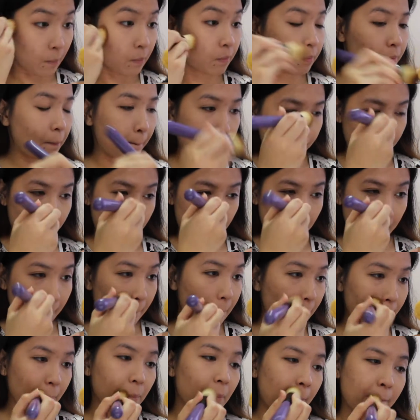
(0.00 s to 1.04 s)

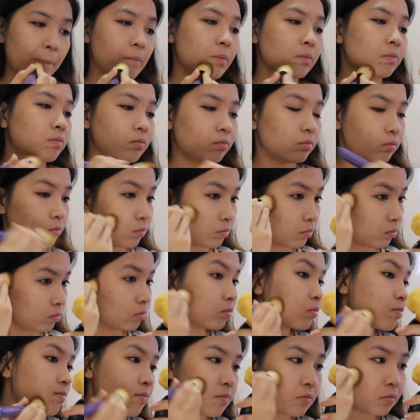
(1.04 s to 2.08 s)

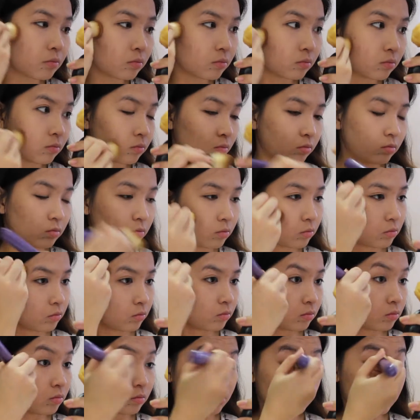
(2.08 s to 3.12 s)

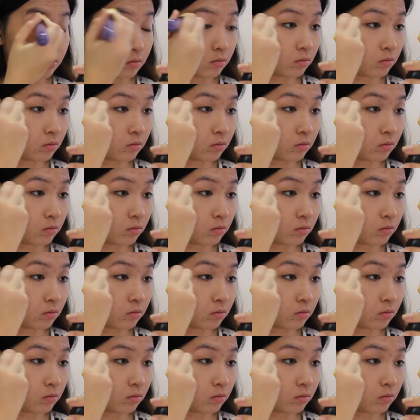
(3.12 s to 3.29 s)
(silence)